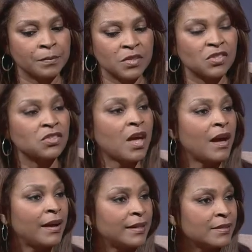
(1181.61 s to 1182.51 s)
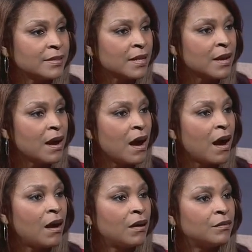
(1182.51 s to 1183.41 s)
signs
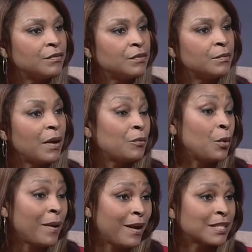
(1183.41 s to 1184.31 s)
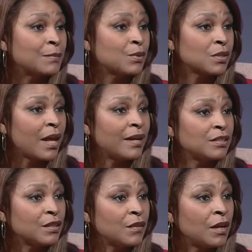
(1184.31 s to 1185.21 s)
of, possible
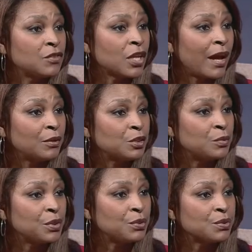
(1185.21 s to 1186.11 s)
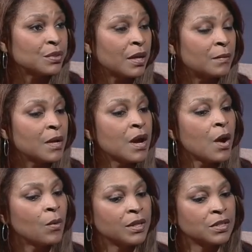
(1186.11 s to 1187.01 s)
signs of child abuse. I
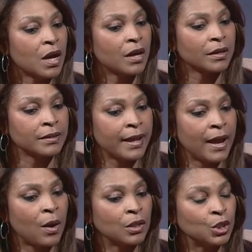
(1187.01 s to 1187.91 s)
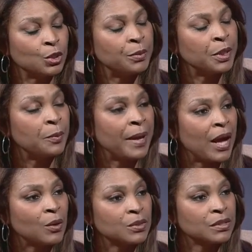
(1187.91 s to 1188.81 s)
want to talk now a little bit
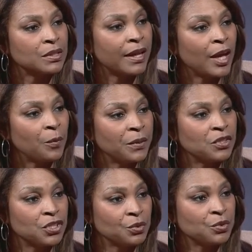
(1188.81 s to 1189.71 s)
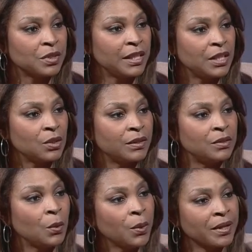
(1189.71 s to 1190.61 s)
about Helping Children Heal and
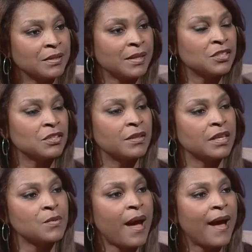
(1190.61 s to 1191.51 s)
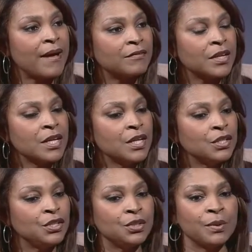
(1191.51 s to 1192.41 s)
the organization that you have.
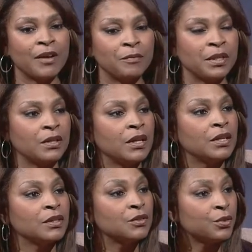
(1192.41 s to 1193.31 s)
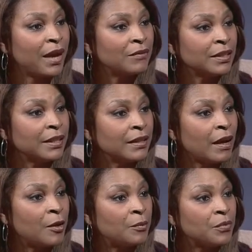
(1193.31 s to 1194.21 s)
You have been traveling
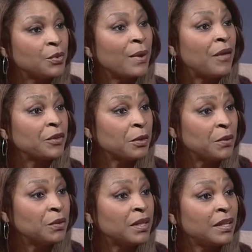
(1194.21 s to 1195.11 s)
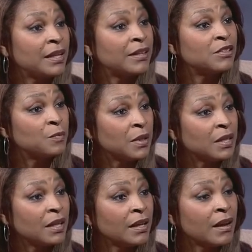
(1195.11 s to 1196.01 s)
throughout the community and
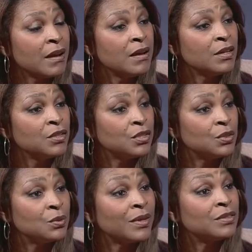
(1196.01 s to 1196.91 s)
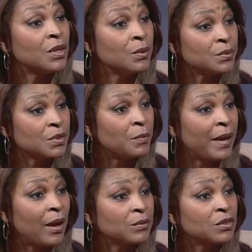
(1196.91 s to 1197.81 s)
speaking to adults
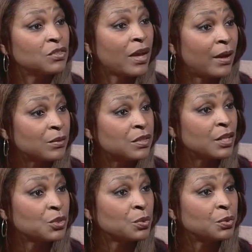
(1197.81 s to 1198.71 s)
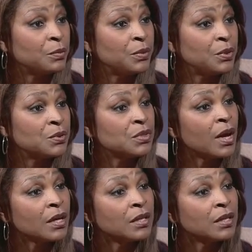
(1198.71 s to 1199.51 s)
about child sexual abuse. Talk a